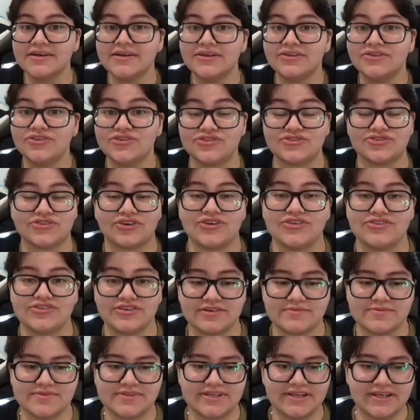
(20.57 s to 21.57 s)
to start using
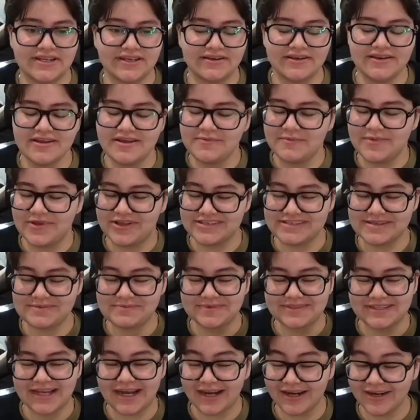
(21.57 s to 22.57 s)
Obsidian, because I'm
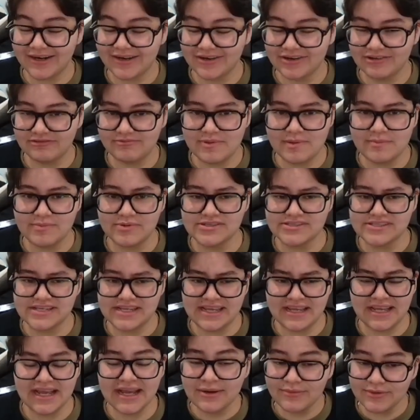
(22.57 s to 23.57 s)
tired of people
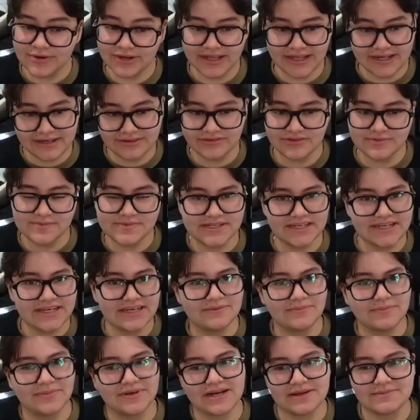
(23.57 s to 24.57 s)
saying, I want to get into Obsidian,
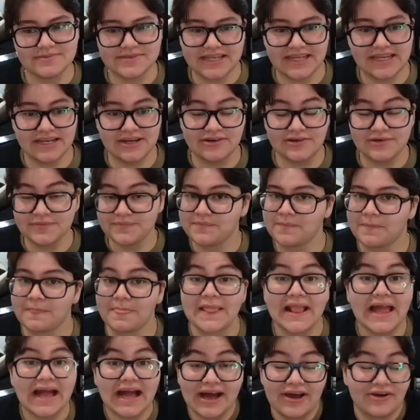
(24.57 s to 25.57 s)
but I'm scared.
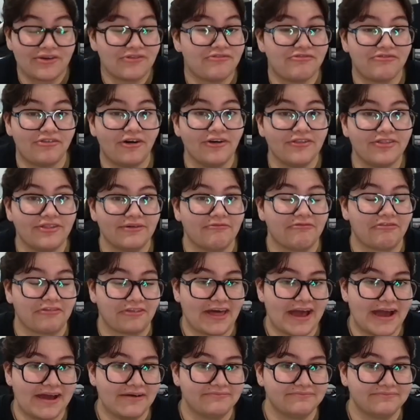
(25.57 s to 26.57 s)
I don't fault them for
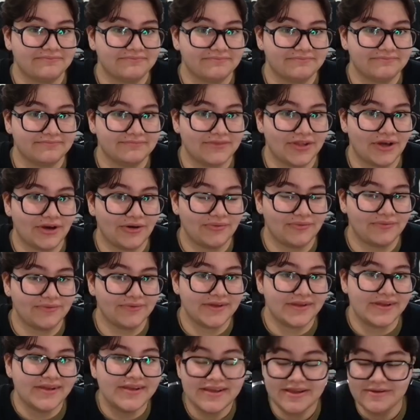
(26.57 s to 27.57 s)
that, though,
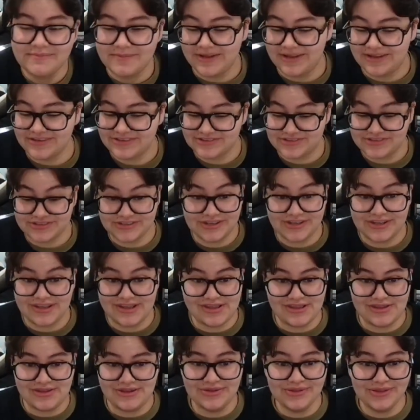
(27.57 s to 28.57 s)
because
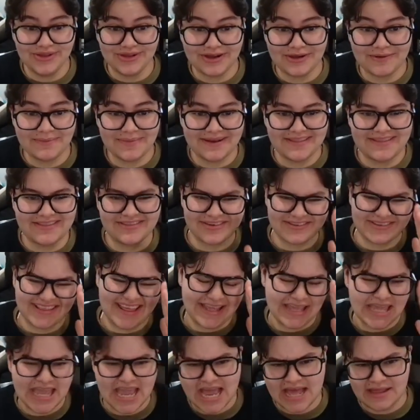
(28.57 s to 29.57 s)
you look up anything, they're
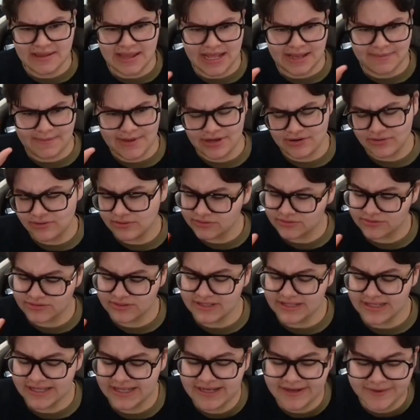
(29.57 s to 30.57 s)
like, yeah, like my ultra,
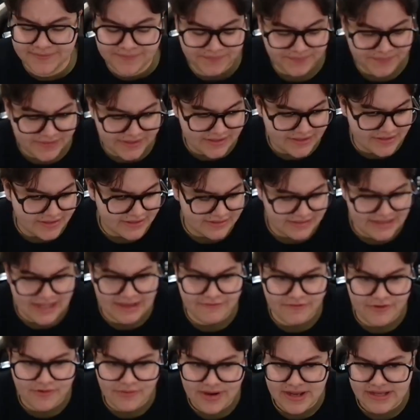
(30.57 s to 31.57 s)
like,
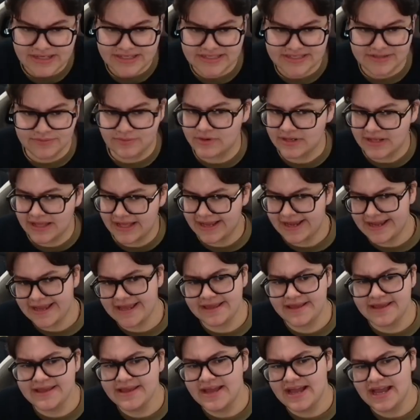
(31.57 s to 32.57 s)
Life OS, where, like,
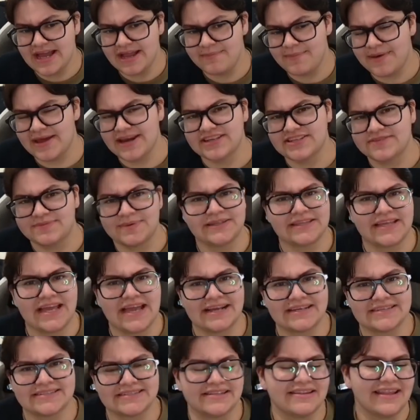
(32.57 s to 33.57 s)
I manage my
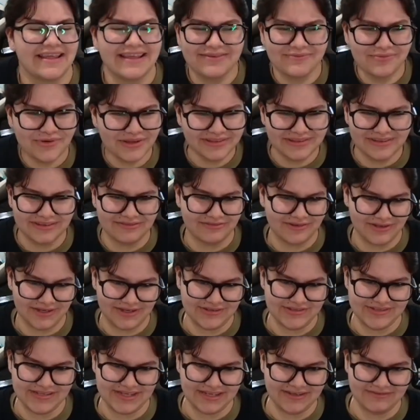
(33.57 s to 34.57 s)
tax. Like, what the fuck are
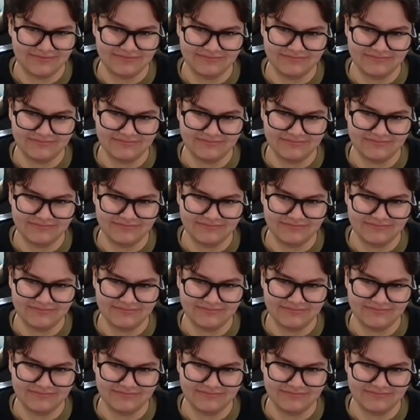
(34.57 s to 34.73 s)
you saying?